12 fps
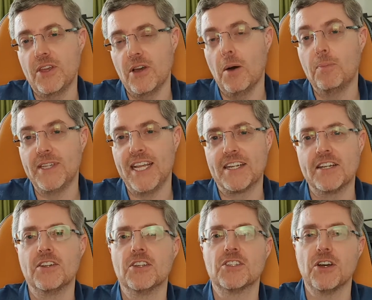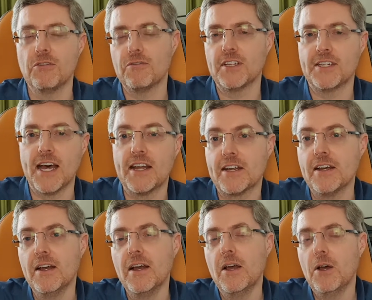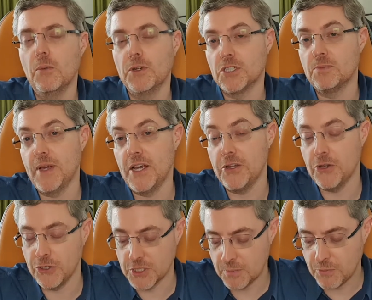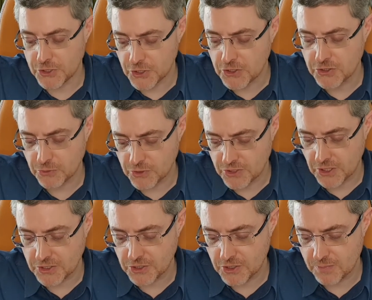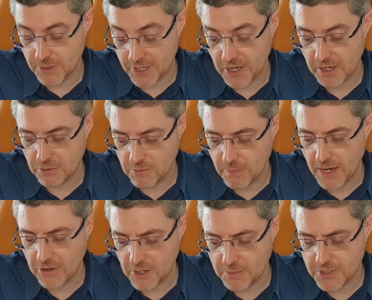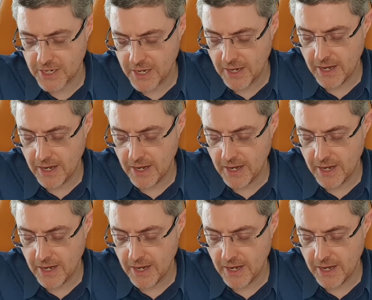updatedness of the data which is being used to produce those searches, particularly with bankruptcy.